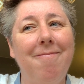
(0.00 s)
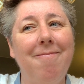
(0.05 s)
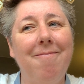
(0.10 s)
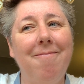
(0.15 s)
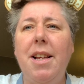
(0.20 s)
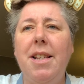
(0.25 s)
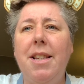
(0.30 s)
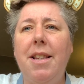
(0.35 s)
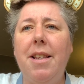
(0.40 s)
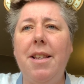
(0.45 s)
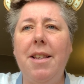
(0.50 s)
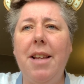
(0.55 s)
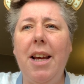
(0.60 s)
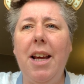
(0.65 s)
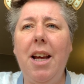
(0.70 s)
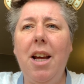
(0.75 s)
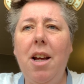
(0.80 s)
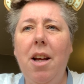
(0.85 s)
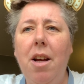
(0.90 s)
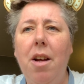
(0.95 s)

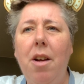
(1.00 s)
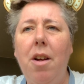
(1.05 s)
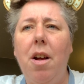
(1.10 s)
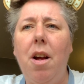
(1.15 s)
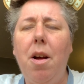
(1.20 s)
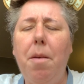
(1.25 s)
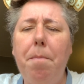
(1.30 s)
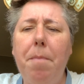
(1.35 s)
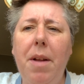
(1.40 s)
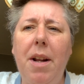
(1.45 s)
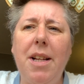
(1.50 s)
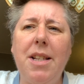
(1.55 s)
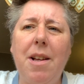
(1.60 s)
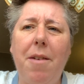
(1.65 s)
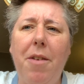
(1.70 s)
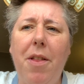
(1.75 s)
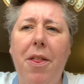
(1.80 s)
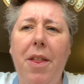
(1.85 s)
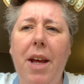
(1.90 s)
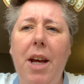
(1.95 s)
Let's have
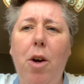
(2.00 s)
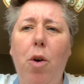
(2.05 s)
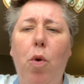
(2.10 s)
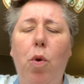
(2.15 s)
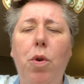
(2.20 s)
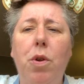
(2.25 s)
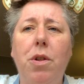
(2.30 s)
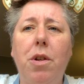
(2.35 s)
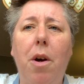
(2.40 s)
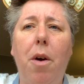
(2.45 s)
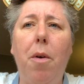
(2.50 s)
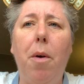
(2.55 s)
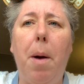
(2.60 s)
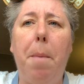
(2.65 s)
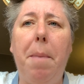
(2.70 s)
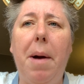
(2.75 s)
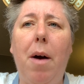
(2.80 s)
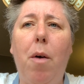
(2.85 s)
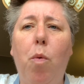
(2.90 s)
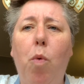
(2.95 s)
a think also
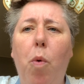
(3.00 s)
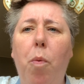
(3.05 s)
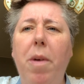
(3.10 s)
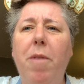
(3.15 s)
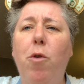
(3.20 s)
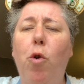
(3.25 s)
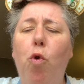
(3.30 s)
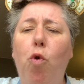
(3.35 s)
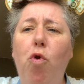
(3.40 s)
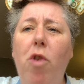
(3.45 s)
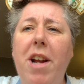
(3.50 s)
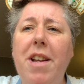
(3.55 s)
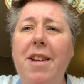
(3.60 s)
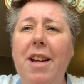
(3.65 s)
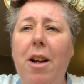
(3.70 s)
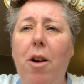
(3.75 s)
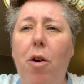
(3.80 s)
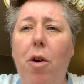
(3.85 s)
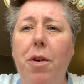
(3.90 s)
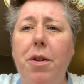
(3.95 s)
about what we've
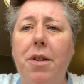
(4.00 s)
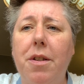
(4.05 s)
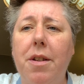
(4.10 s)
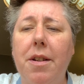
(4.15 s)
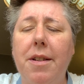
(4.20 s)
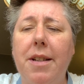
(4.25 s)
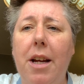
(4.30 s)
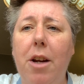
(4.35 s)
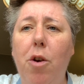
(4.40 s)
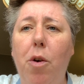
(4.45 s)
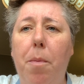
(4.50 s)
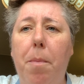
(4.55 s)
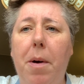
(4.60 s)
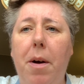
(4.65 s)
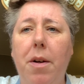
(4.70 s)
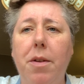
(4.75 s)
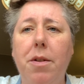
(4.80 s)
already lost as annual pass